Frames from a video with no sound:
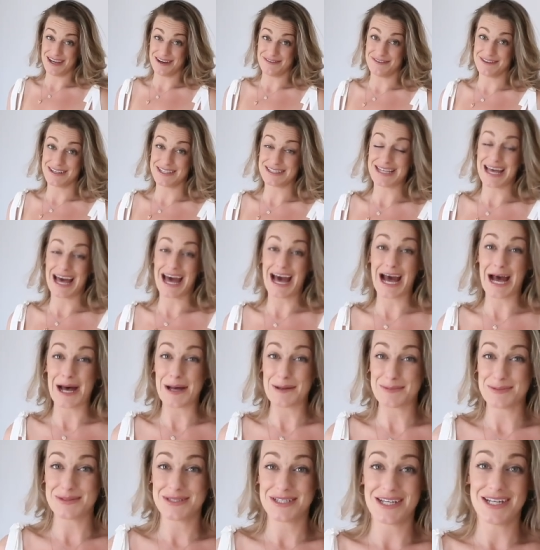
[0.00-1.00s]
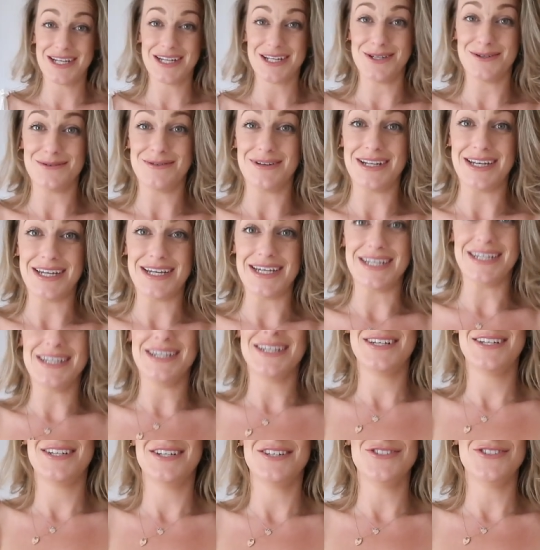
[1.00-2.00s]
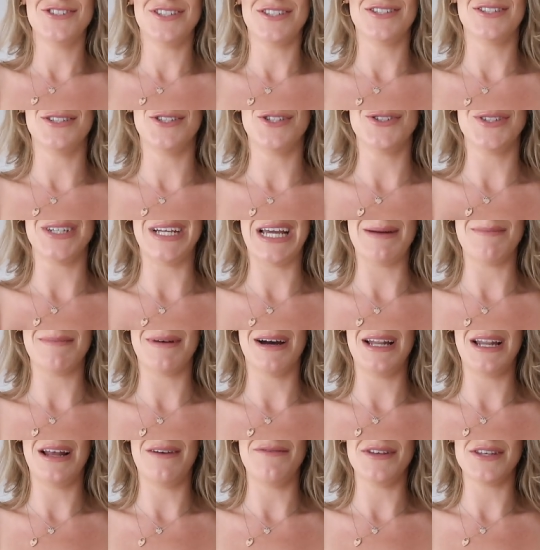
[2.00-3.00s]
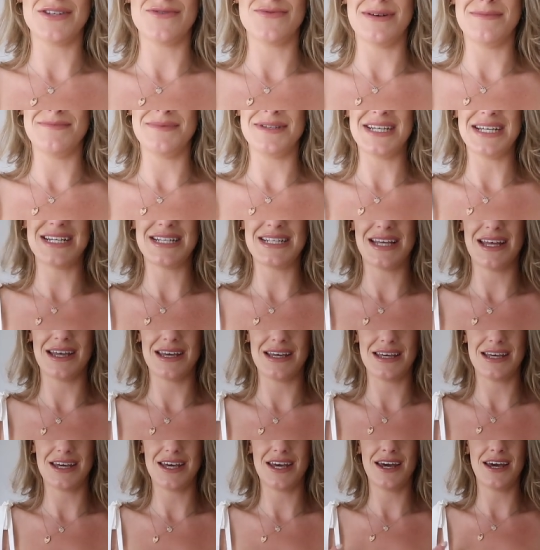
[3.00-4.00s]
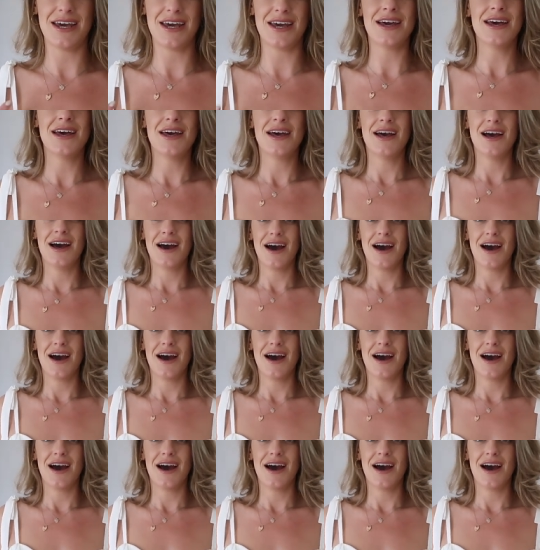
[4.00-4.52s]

I think it's absolutely just a dream. I love this rib detail here.